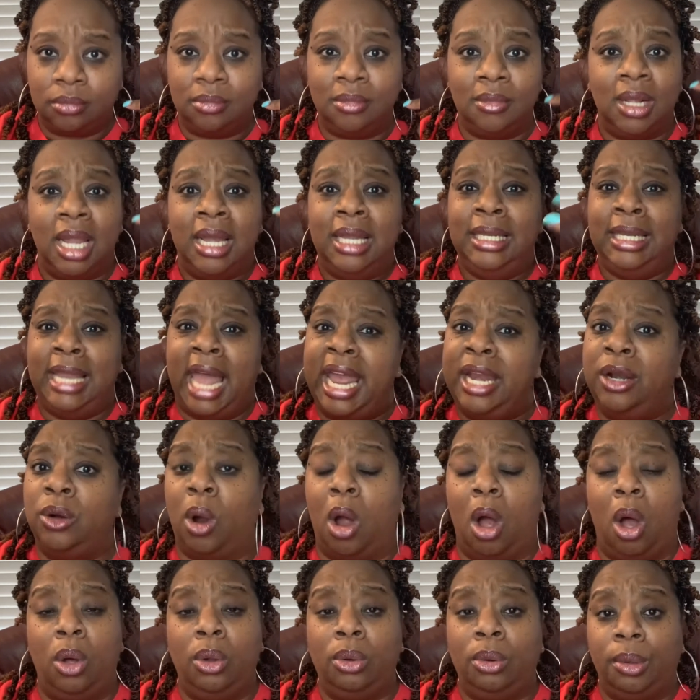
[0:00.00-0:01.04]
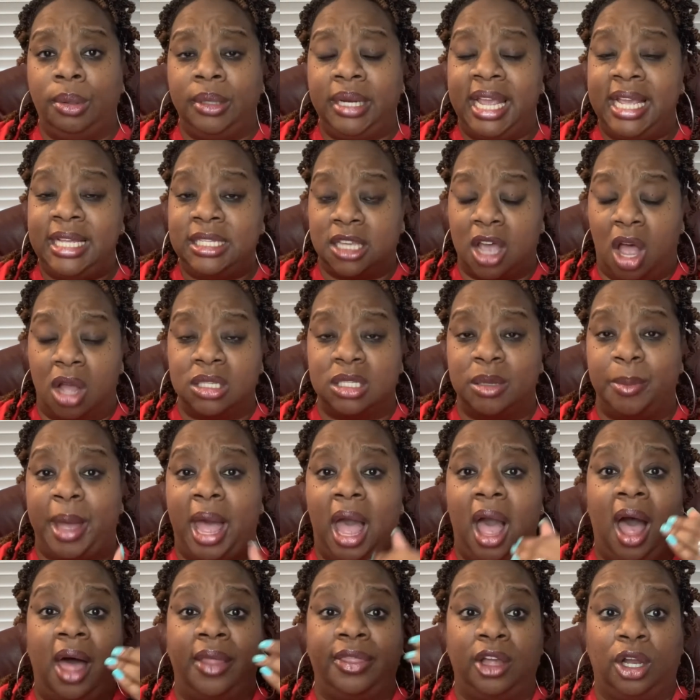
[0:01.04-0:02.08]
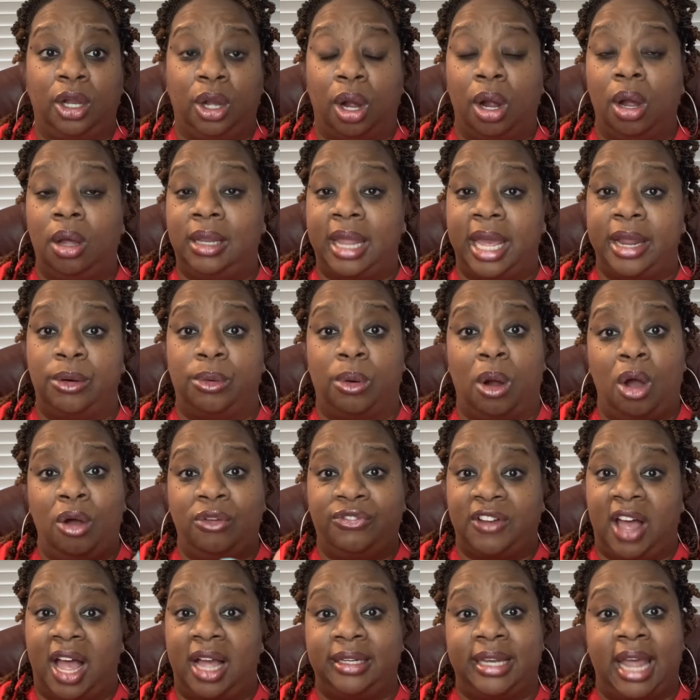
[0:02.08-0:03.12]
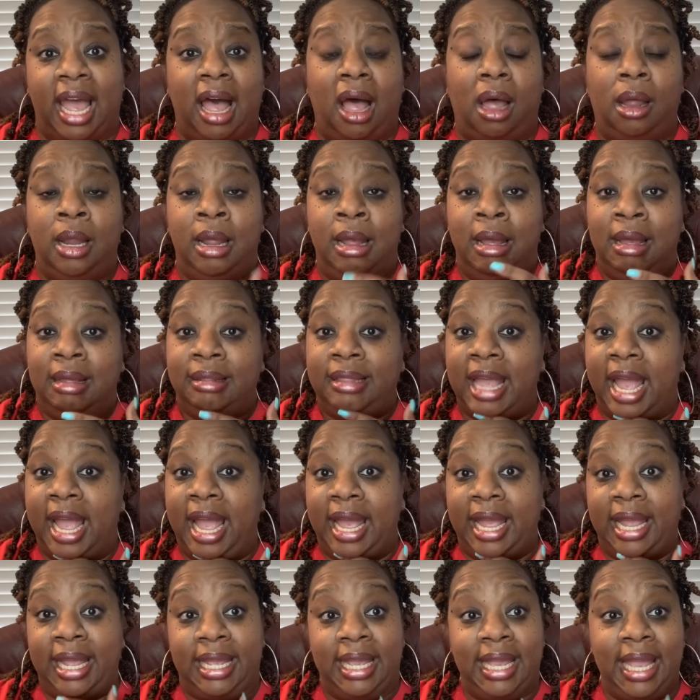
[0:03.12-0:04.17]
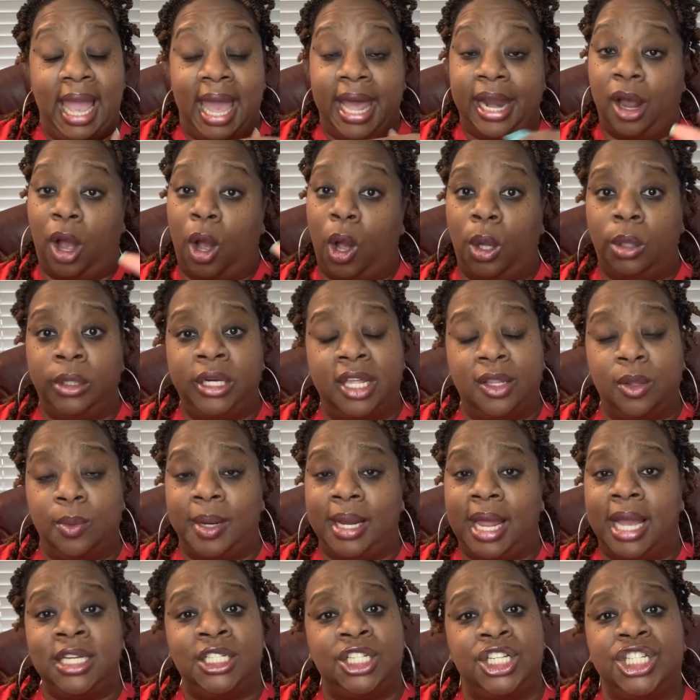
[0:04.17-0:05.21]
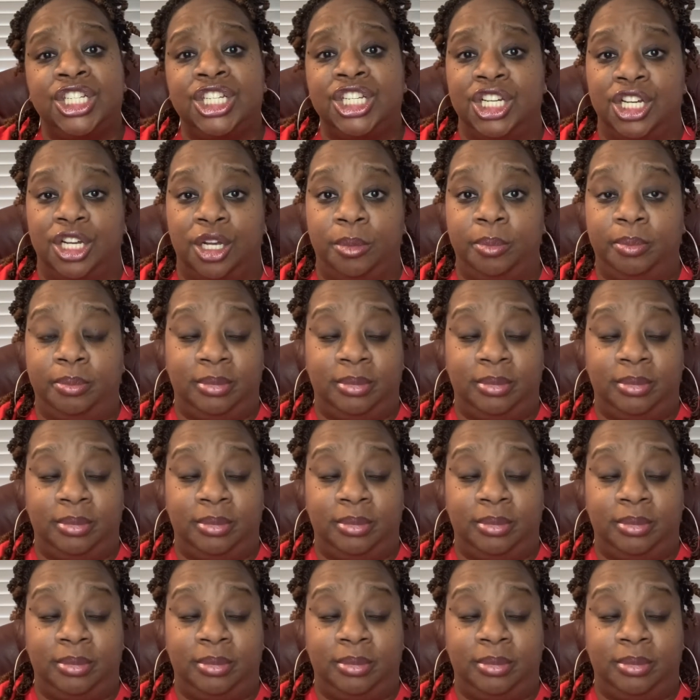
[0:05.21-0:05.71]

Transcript: later on, he talks about how the girl later on found out that he had a whole nother relationship,